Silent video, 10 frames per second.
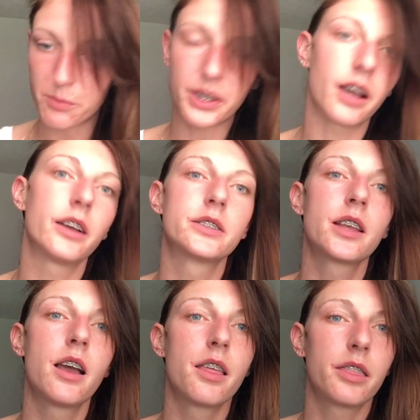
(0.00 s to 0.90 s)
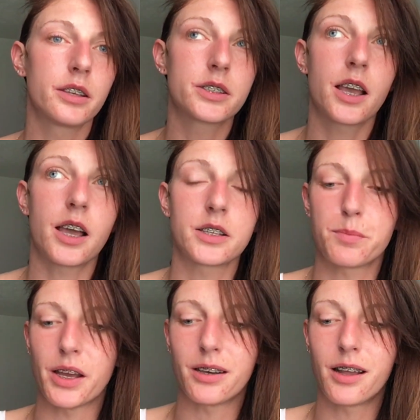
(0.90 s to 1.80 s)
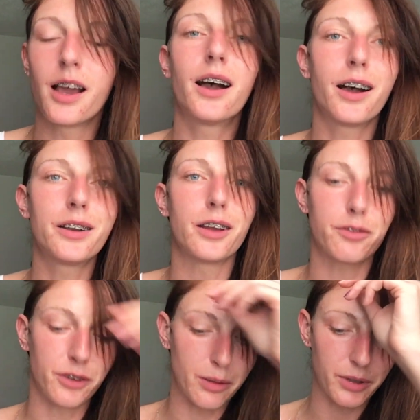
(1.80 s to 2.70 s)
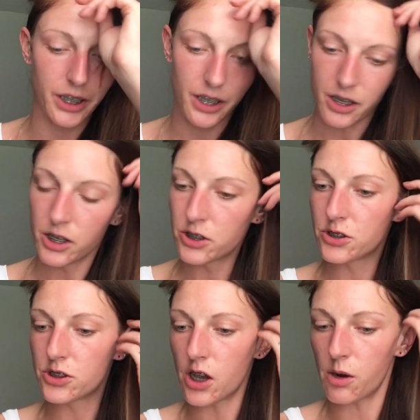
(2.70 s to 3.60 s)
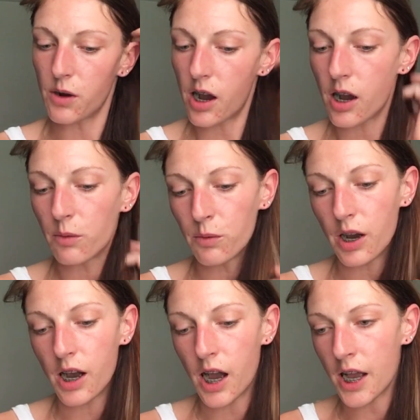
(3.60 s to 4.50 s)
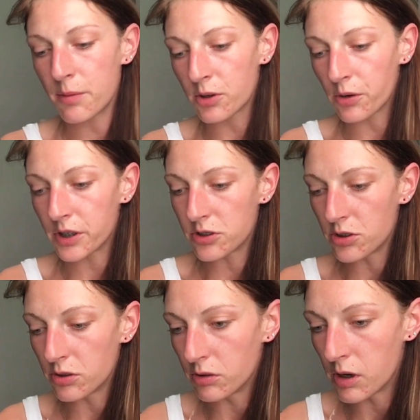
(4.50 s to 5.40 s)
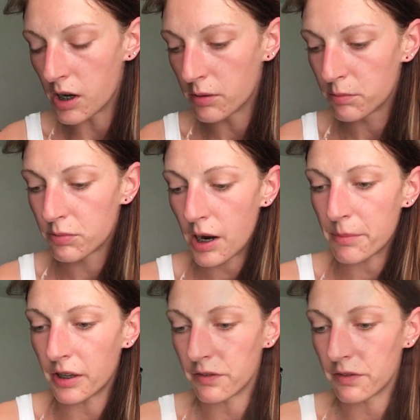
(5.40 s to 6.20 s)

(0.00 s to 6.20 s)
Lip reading: because this has been enough rambling. So, I'm going to prep my